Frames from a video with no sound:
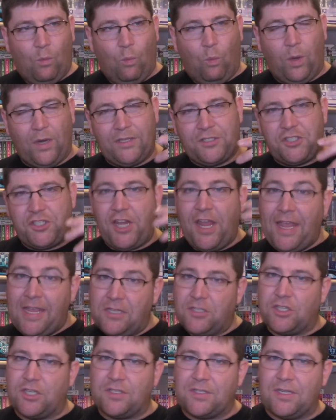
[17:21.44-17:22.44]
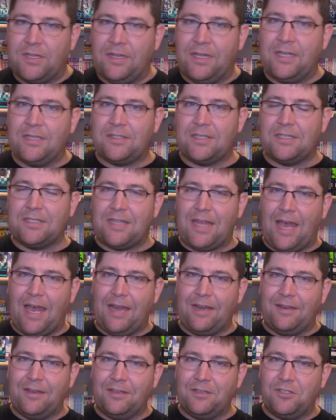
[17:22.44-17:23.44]
what changes in this is
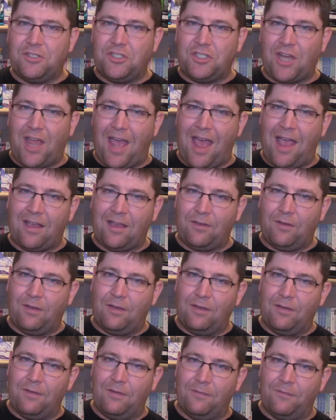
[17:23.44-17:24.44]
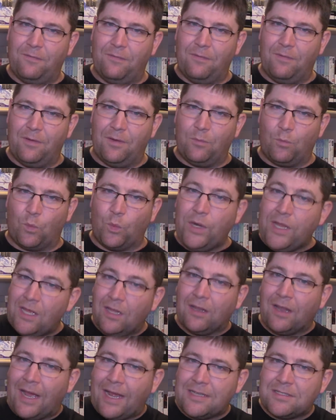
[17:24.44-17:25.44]
that Jack
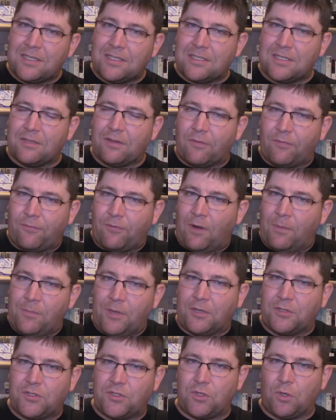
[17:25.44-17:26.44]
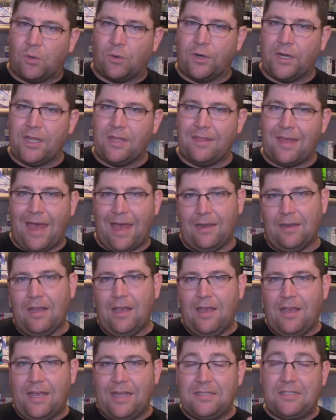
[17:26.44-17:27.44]
realizes from their story that
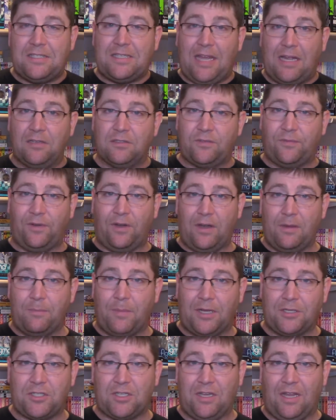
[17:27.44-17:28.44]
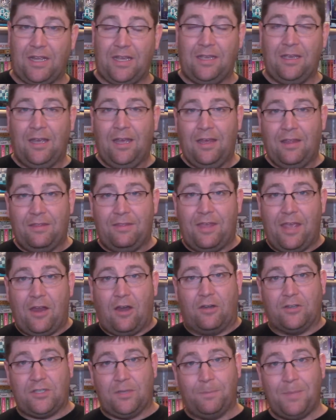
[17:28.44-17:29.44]
it sounds very much like they
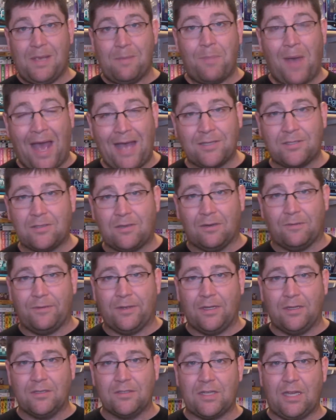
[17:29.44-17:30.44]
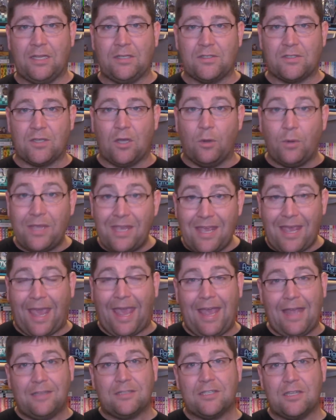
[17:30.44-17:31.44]
are to be Baskervilles, and so he
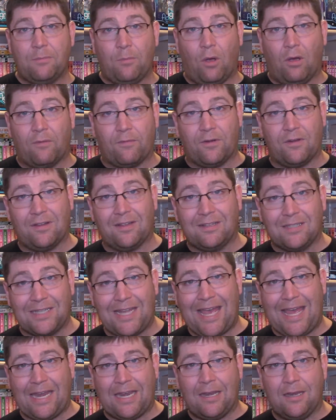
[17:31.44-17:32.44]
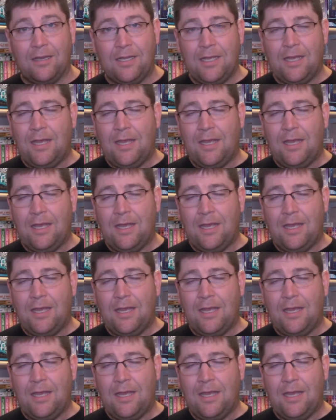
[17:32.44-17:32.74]
hands them over to Glenn.